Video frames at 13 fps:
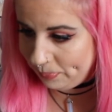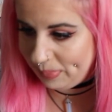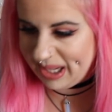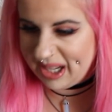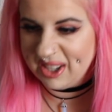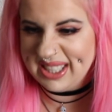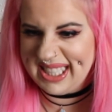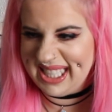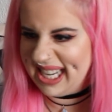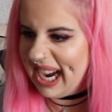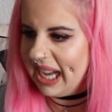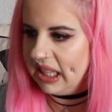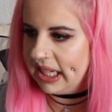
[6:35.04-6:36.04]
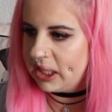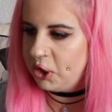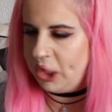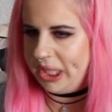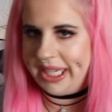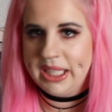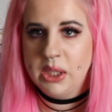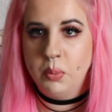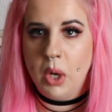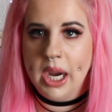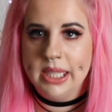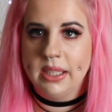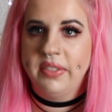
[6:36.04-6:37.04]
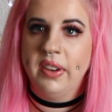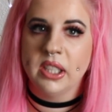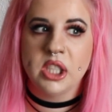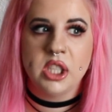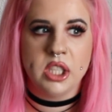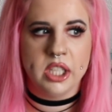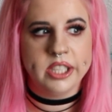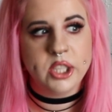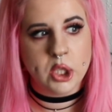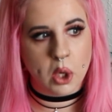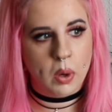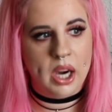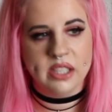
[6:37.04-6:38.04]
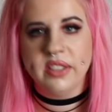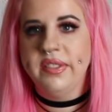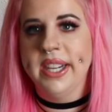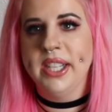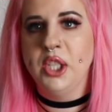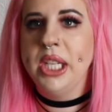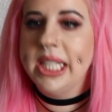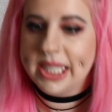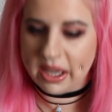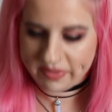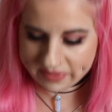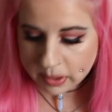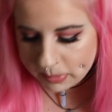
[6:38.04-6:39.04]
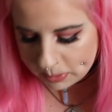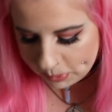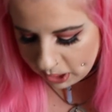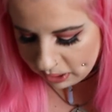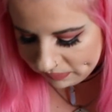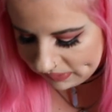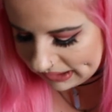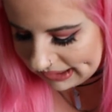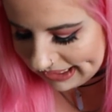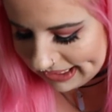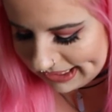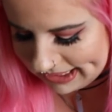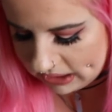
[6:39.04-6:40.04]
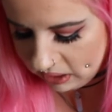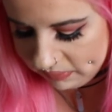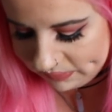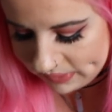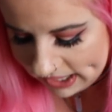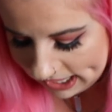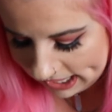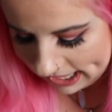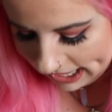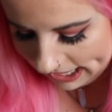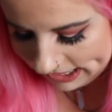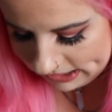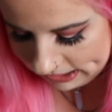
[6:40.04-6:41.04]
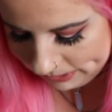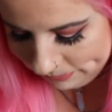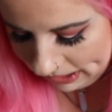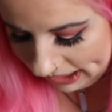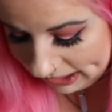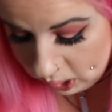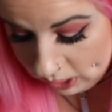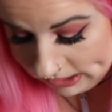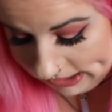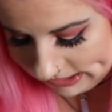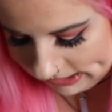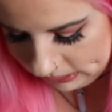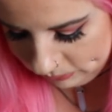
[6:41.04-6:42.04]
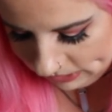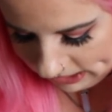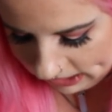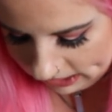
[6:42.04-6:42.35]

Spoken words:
Because yeah, like jeans wise, I find it's so hard to find jeans that fit me perfectly and stuff. And I got these anyway.